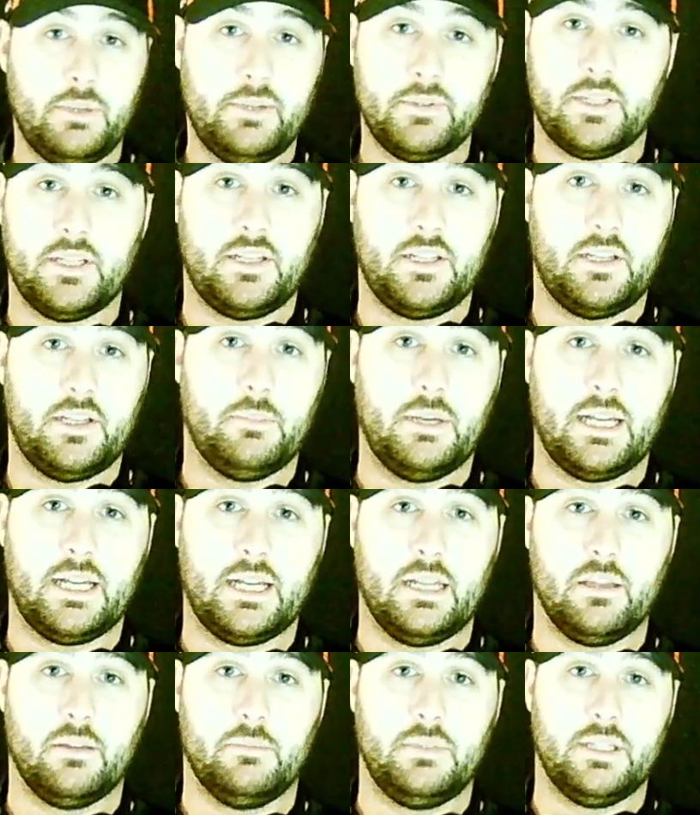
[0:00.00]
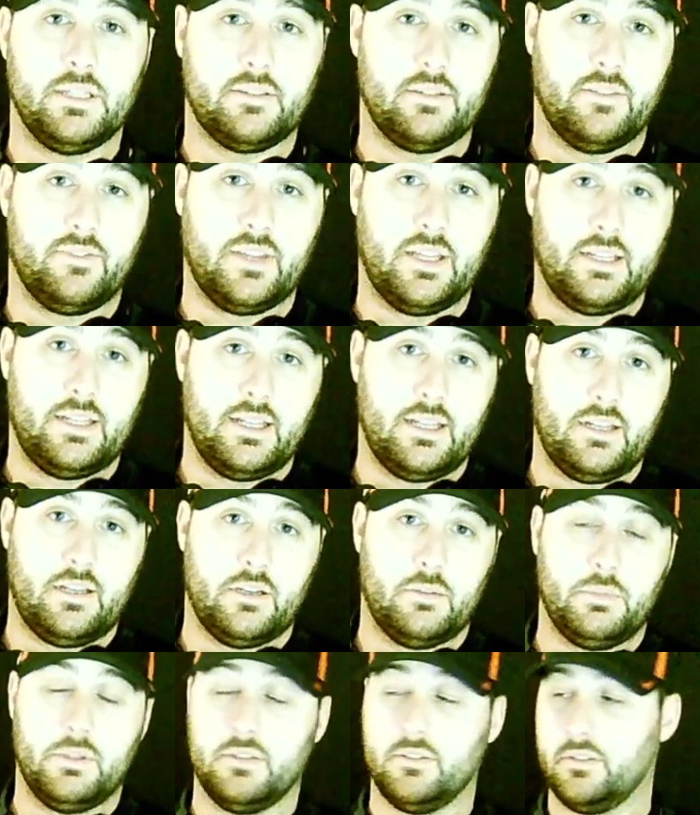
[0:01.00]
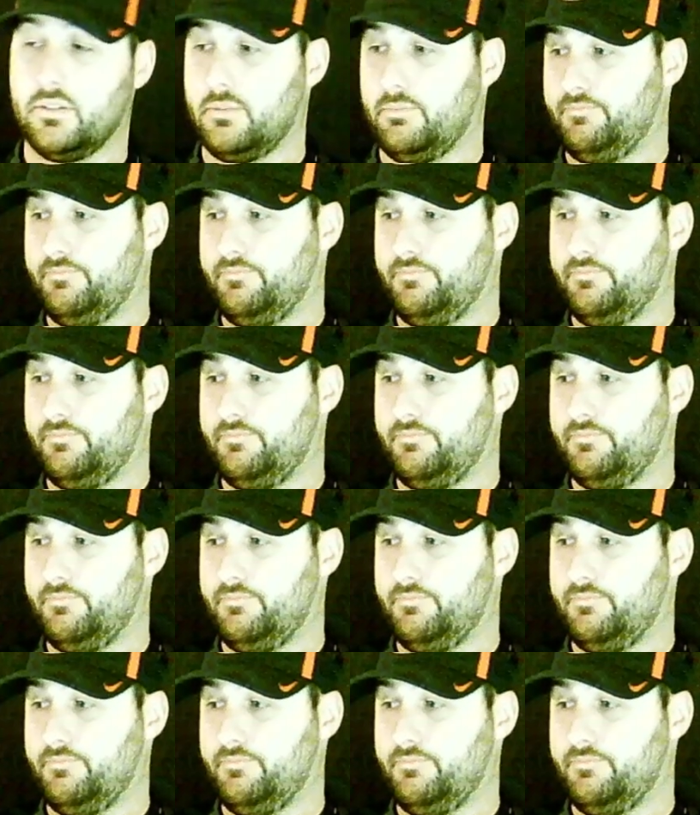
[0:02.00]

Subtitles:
could come back into the mix if they take care of business.